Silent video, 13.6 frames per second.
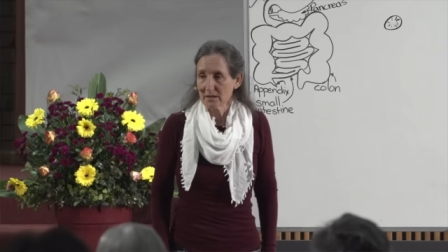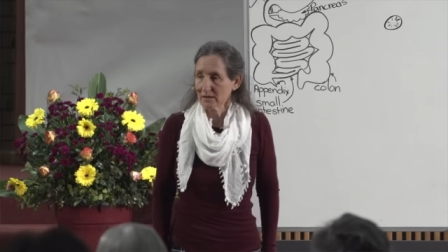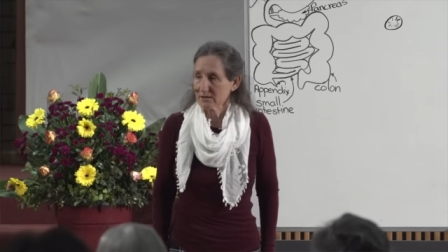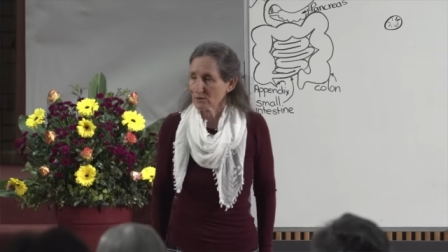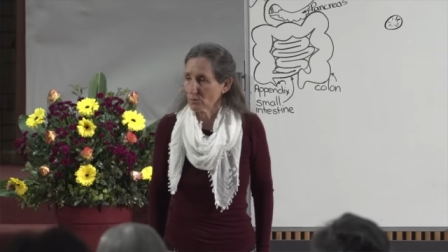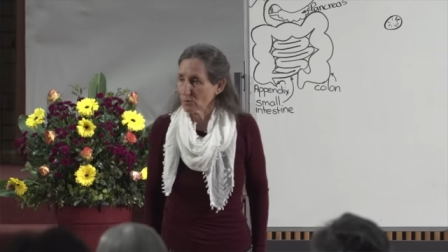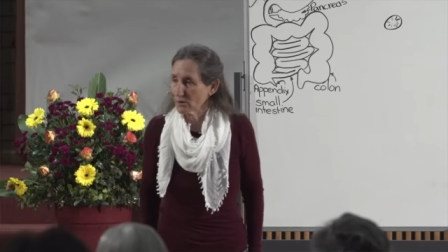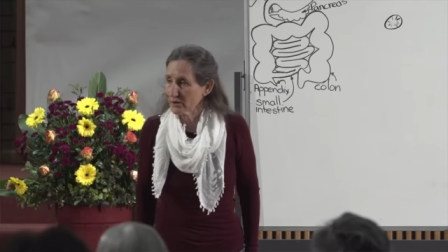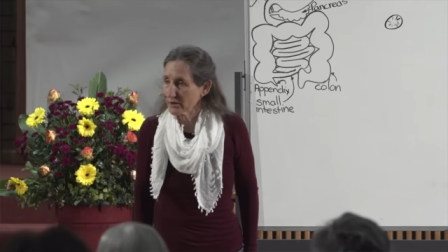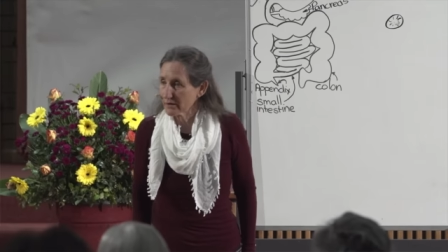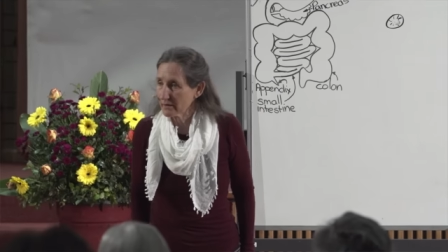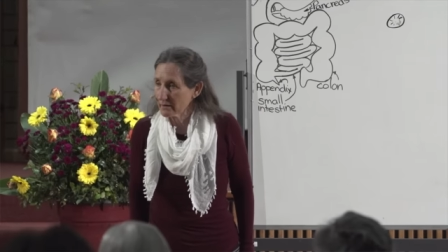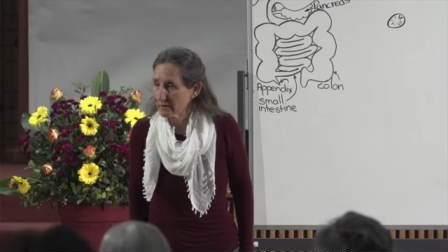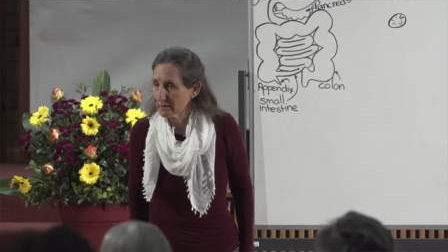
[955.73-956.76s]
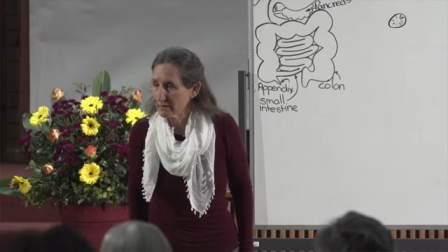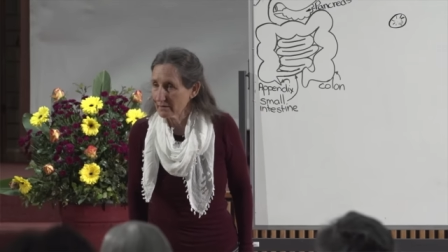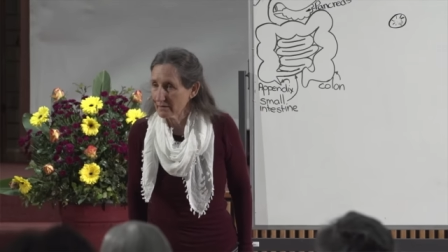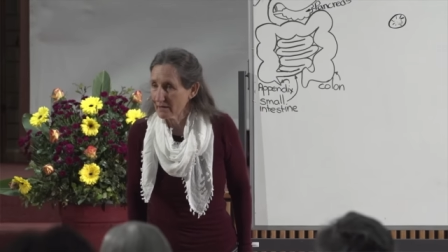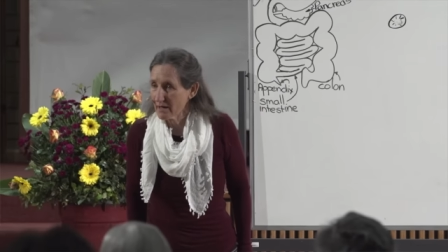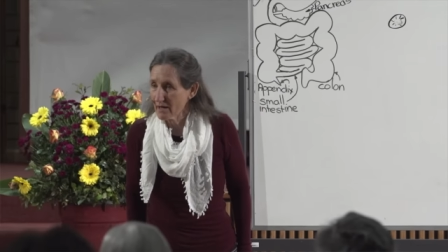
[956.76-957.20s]
Is it working?
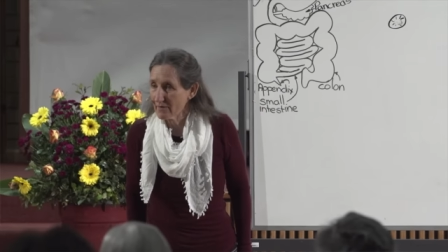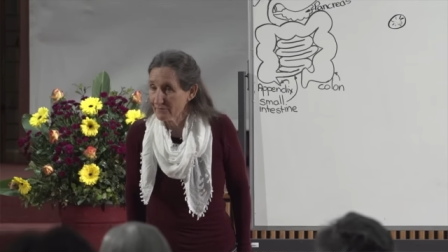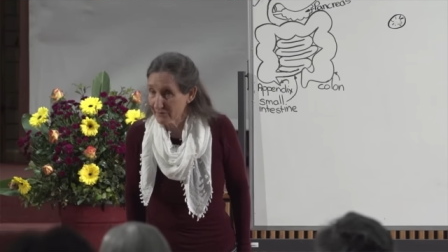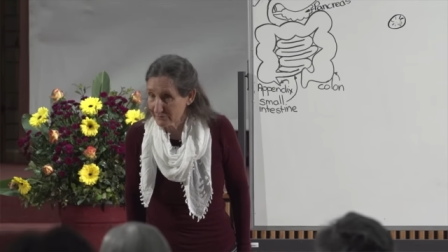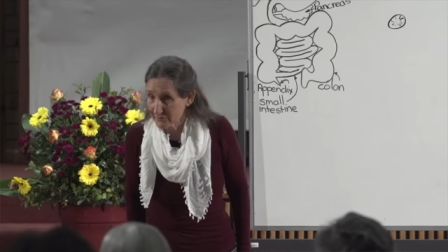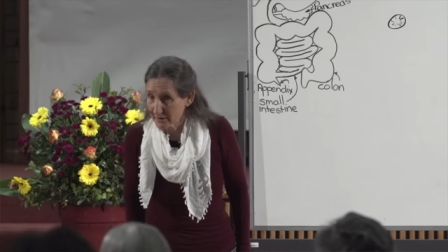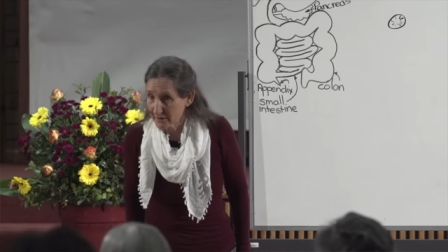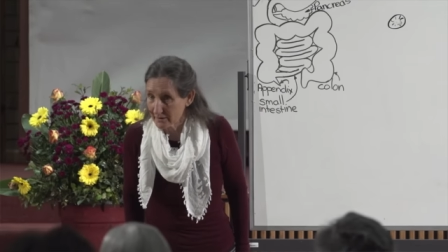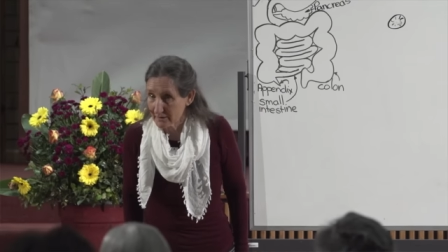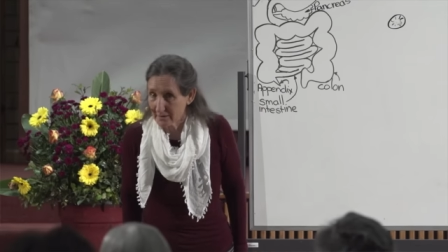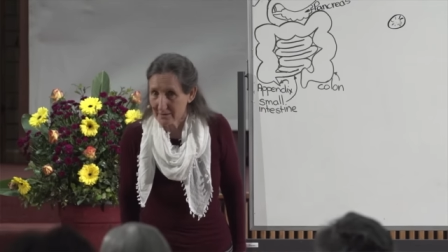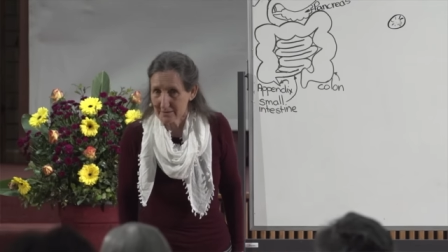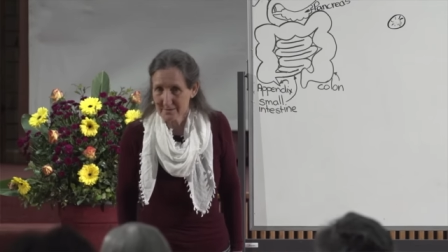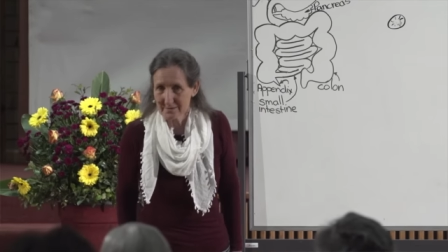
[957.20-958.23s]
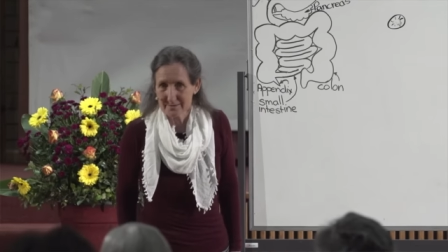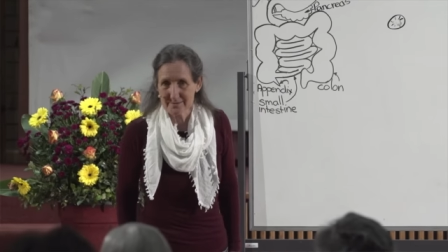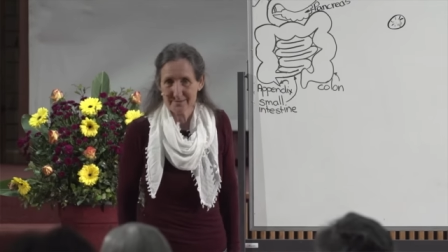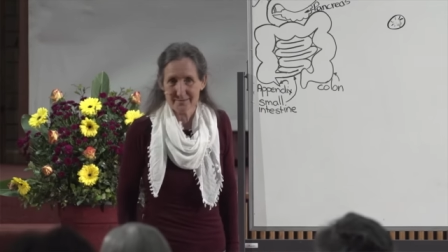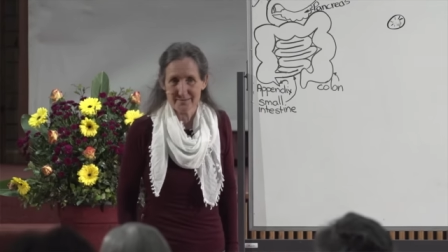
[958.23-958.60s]
15 years?